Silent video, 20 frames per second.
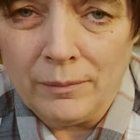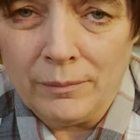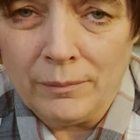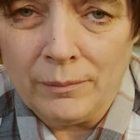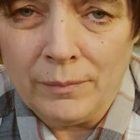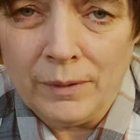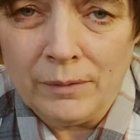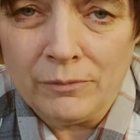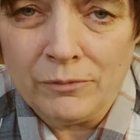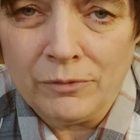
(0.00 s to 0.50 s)

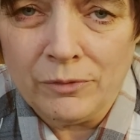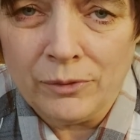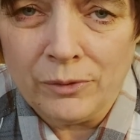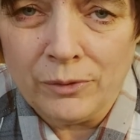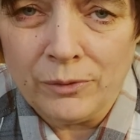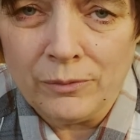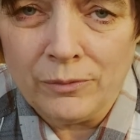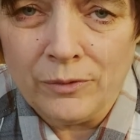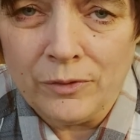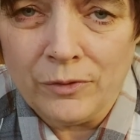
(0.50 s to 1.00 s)
meant
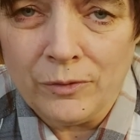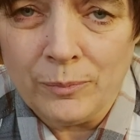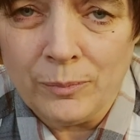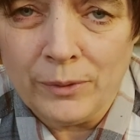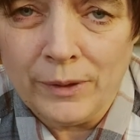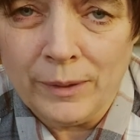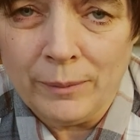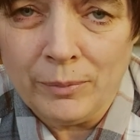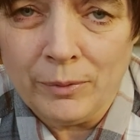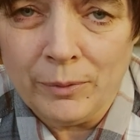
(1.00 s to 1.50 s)
for
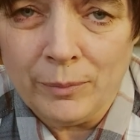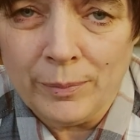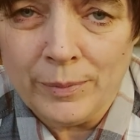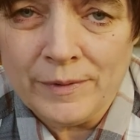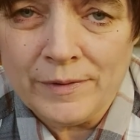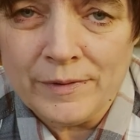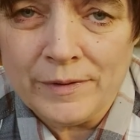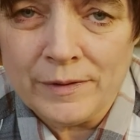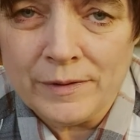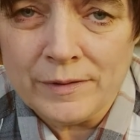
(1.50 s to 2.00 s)
display
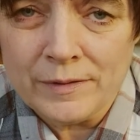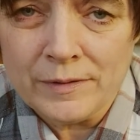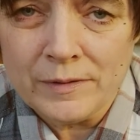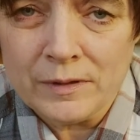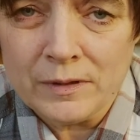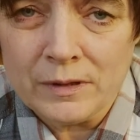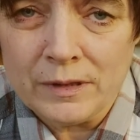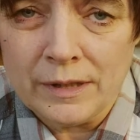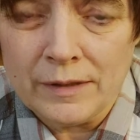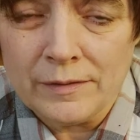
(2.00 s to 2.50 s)
purposes,
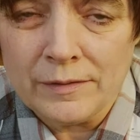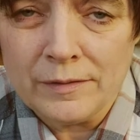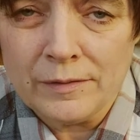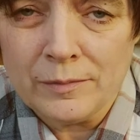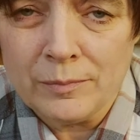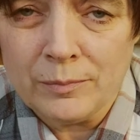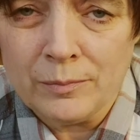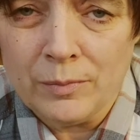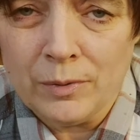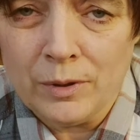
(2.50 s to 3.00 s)

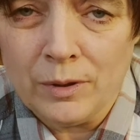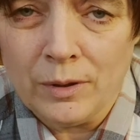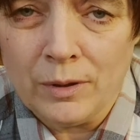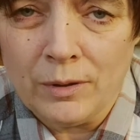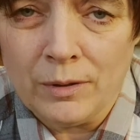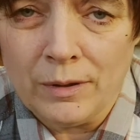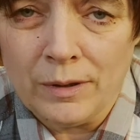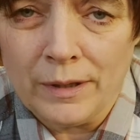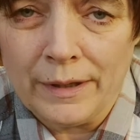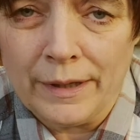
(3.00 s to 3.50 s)
unless
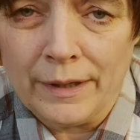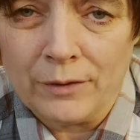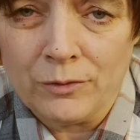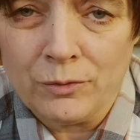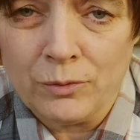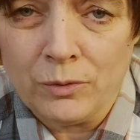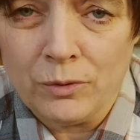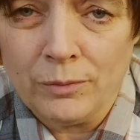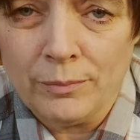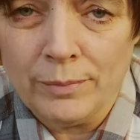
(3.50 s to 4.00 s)
an
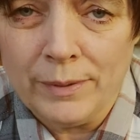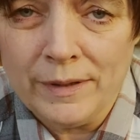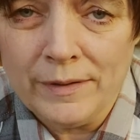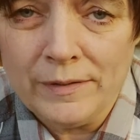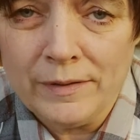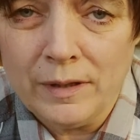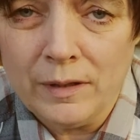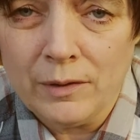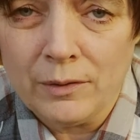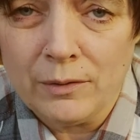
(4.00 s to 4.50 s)
actual
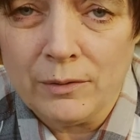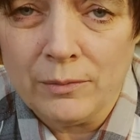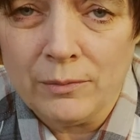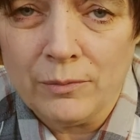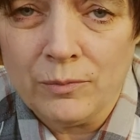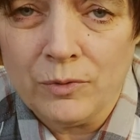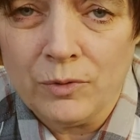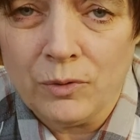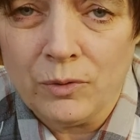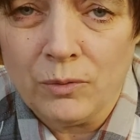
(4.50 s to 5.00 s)
bestseller.
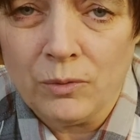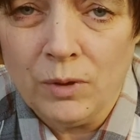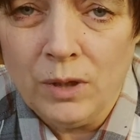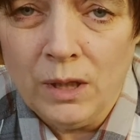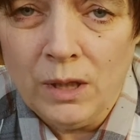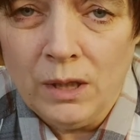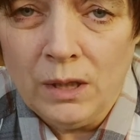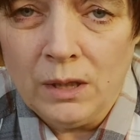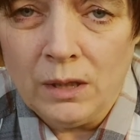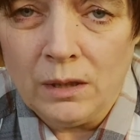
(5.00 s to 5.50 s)
So
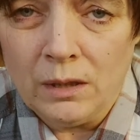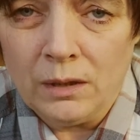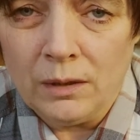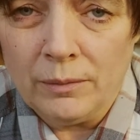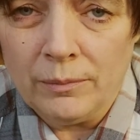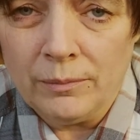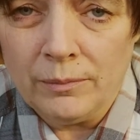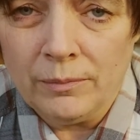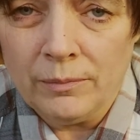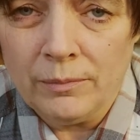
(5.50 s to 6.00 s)

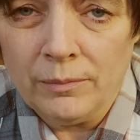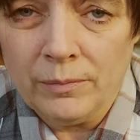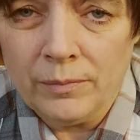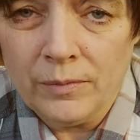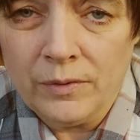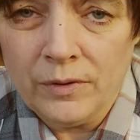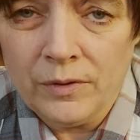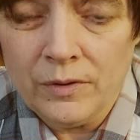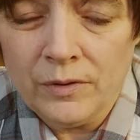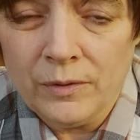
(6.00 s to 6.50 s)

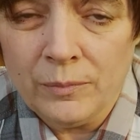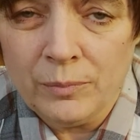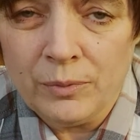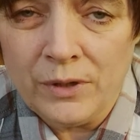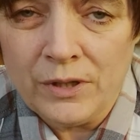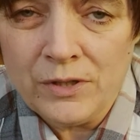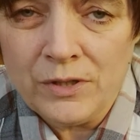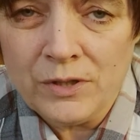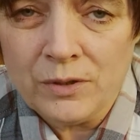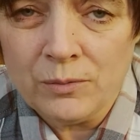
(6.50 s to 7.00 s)
the
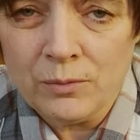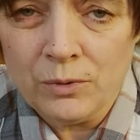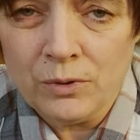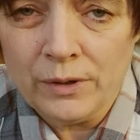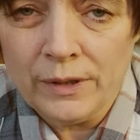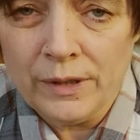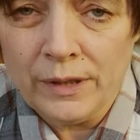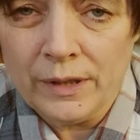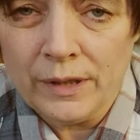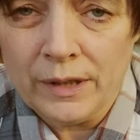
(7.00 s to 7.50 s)
depression will
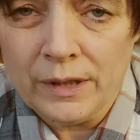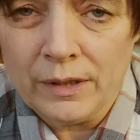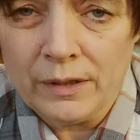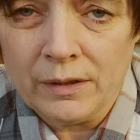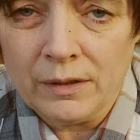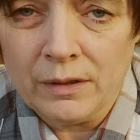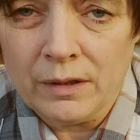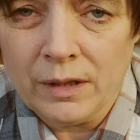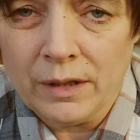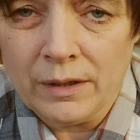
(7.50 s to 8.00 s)
kick
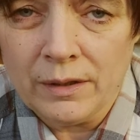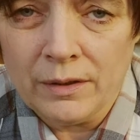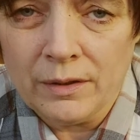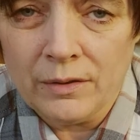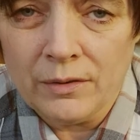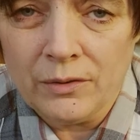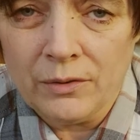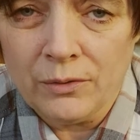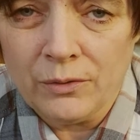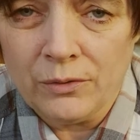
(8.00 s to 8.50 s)
in
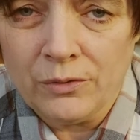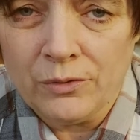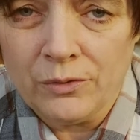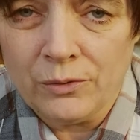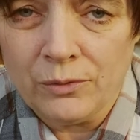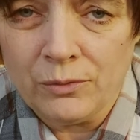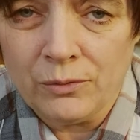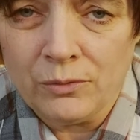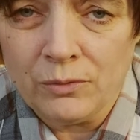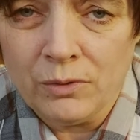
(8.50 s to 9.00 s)
and you'll
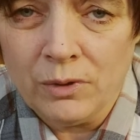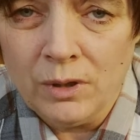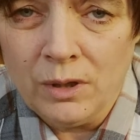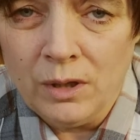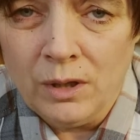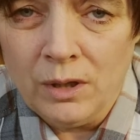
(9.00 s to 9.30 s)
soon